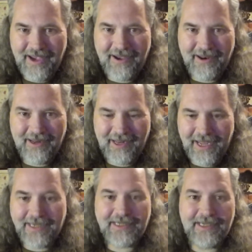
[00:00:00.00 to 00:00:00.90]
call it the
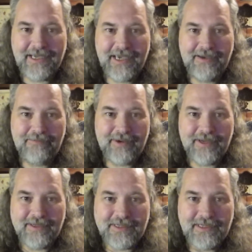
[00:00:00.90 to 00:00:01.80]
latchkey cam
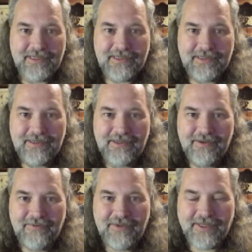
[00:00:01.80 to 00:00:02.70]
because it
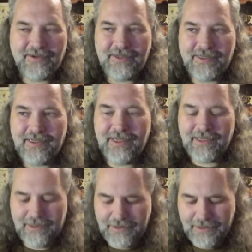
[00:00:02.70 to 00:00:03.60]
fits on this
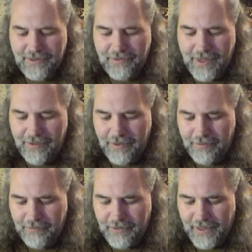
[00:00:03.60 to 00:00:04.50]
necklace, you know, and I
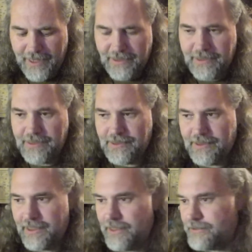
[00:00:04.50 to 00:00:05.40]
am the latchkey
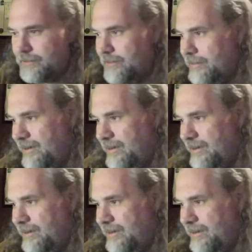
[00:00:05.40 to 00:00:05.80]
Gen Xer.